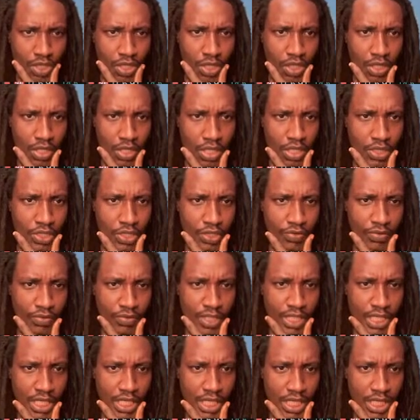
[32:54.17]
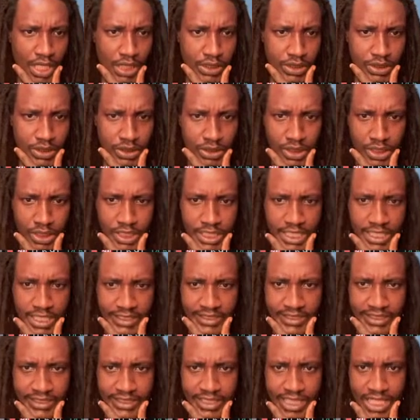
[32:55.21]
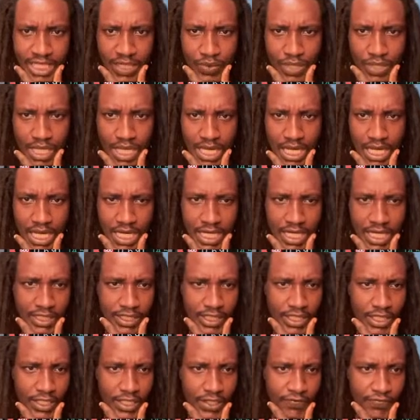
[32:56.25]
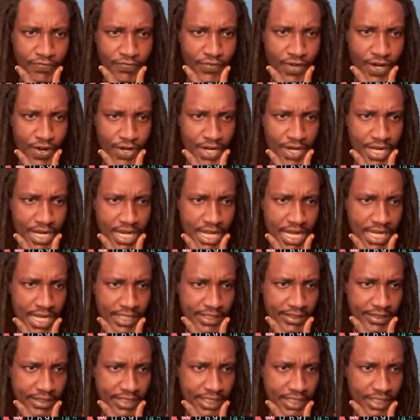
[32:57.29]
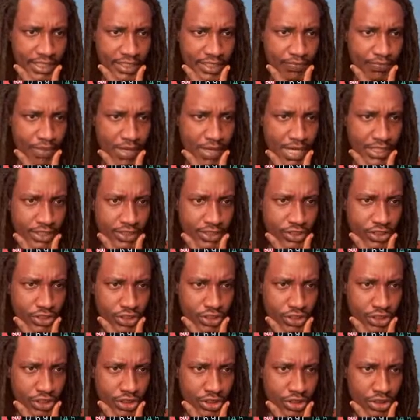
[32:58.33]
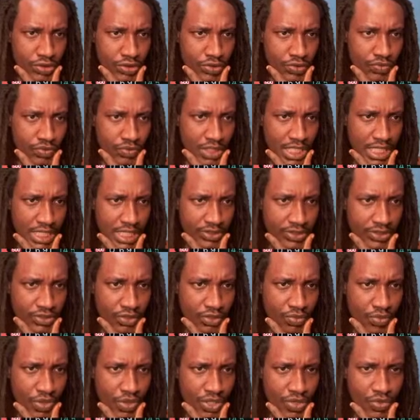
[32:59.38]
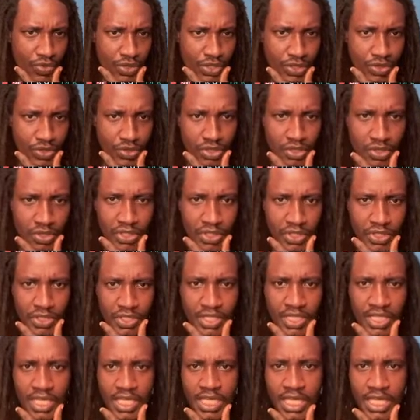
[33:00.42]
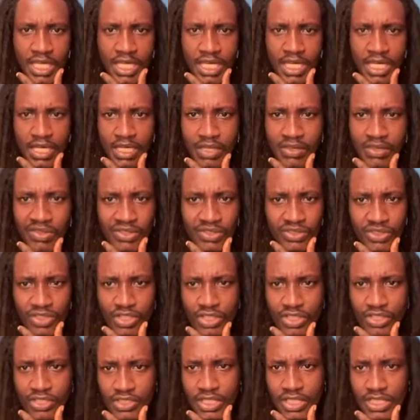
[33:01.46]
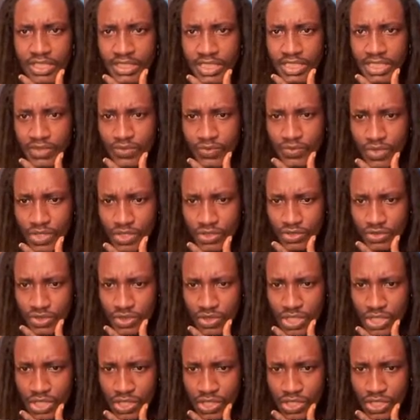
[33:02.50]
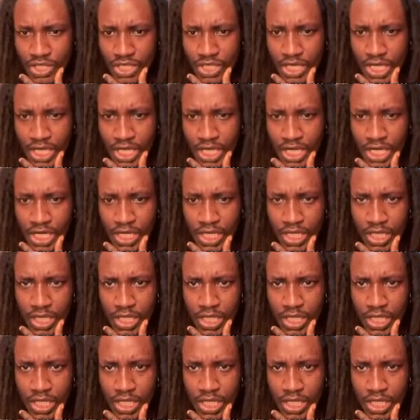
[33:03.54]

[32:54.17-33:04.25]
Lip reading: On yesterday we had a very nice expansion. We had some wiggle going on here. I'm not so interested in what's going on here.